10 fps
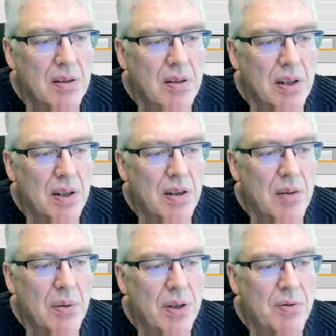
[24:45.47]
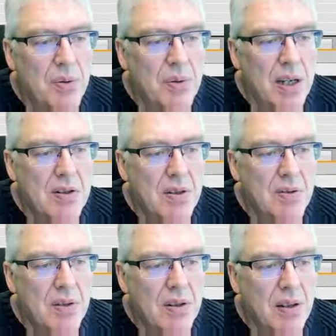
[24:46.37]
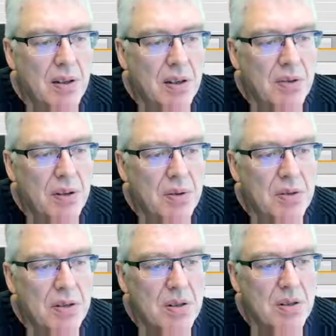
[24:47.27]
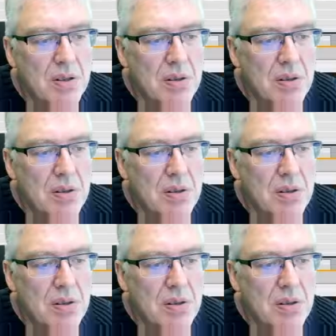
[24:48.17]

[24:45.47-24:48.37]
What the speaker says: There are quite a few days, 190,000.